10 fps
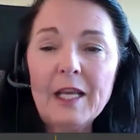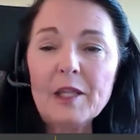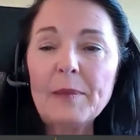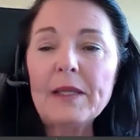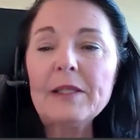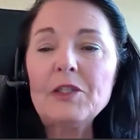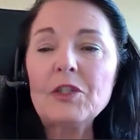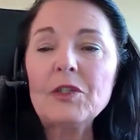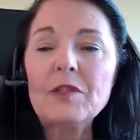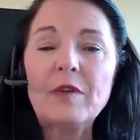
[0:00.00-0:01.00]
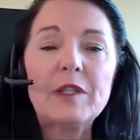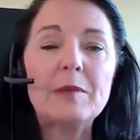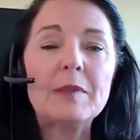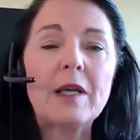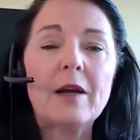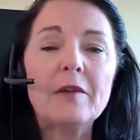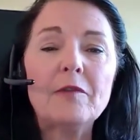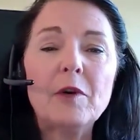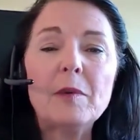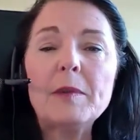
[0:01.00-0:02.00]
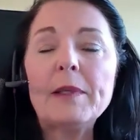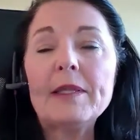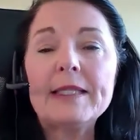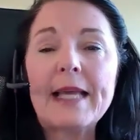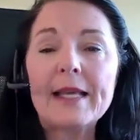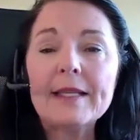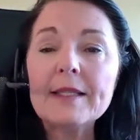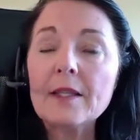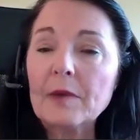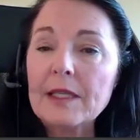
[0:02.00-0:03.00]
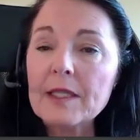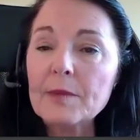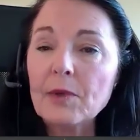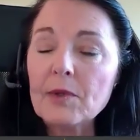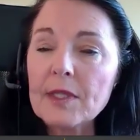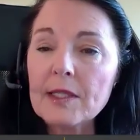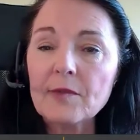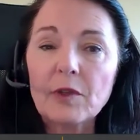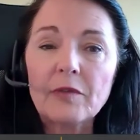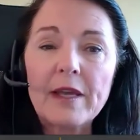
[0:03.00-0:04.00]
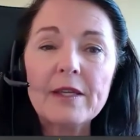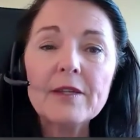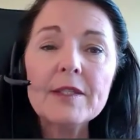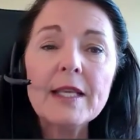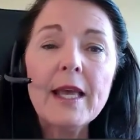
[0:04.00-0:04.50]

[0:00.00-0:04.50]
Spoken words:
The bill ensures victims are informed about the status of the release process for offenders